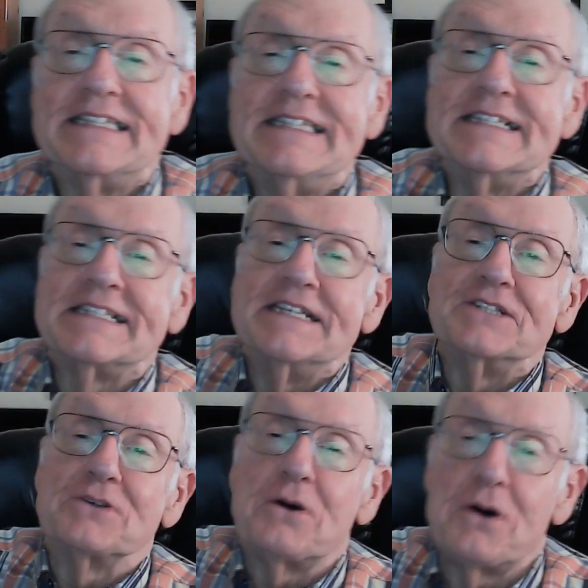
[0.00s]
This
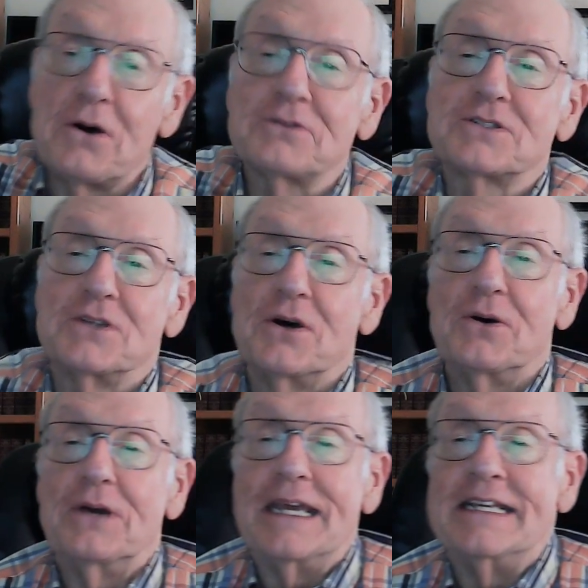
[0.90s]
is
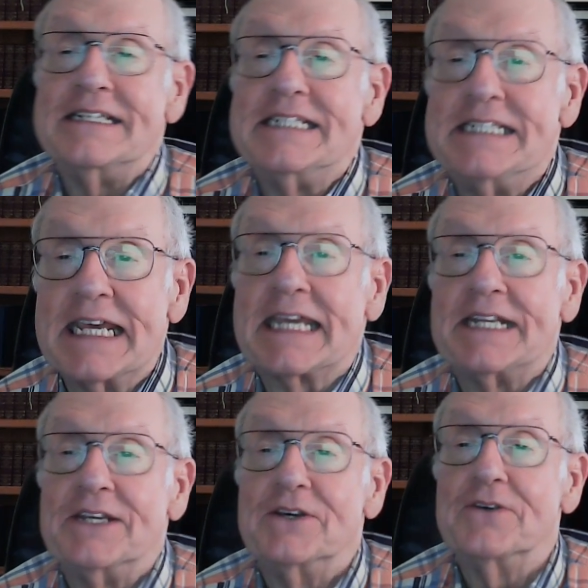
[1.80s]
also
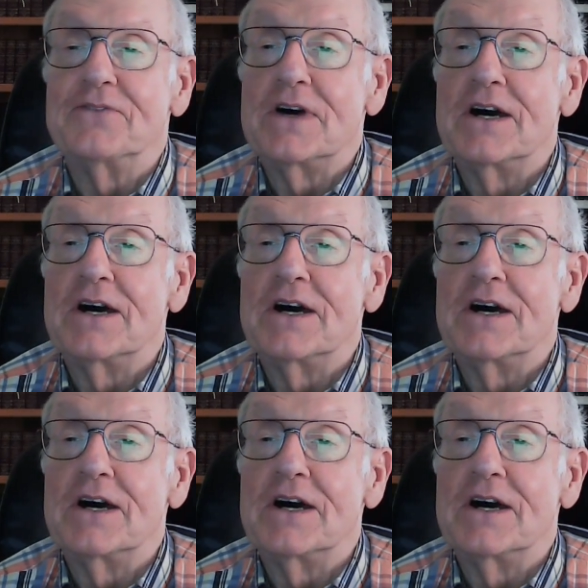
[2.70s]
indicative